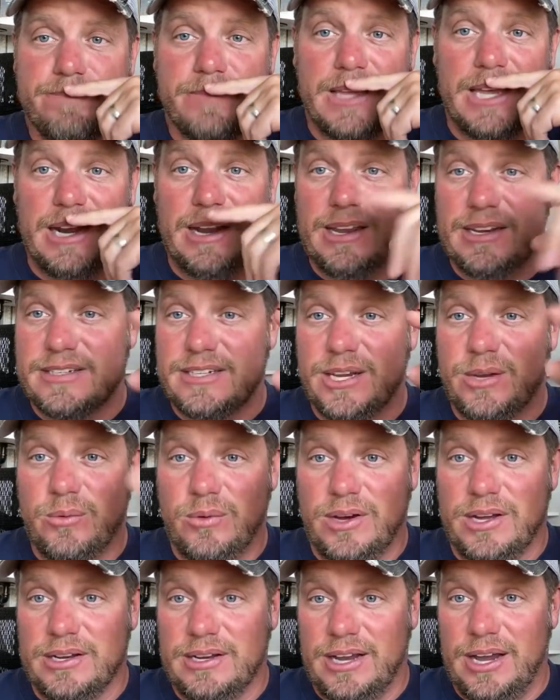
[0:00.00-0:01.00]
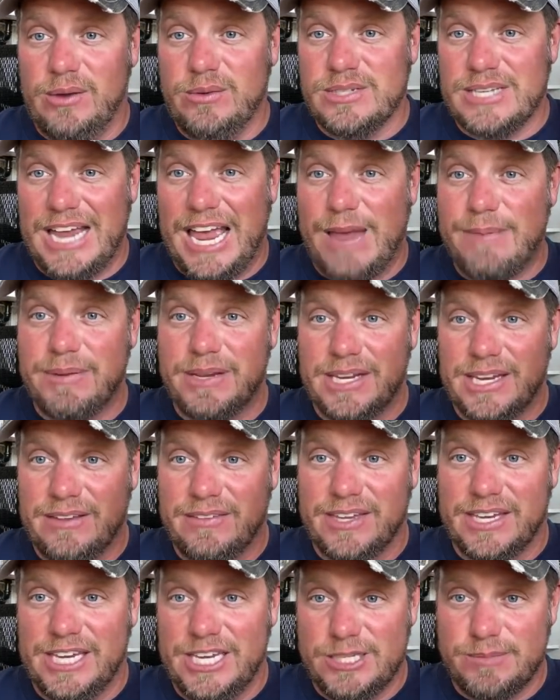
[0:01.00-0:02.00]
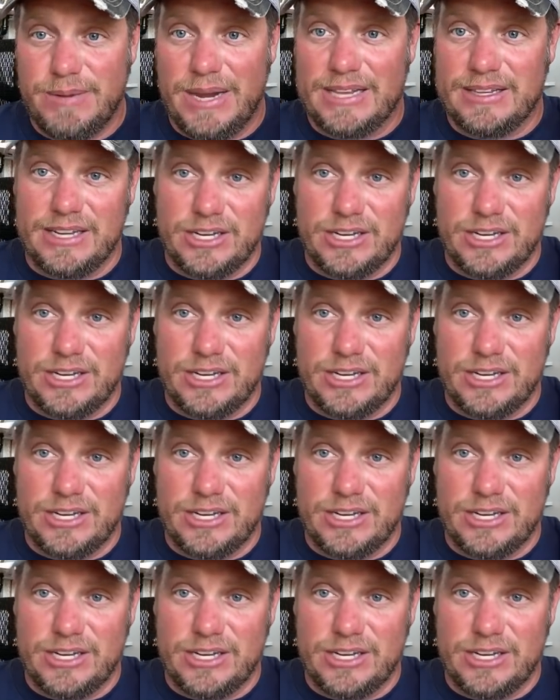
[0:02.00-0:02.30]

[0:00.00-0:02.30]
And I can tell you what, I was happy to get the keys back to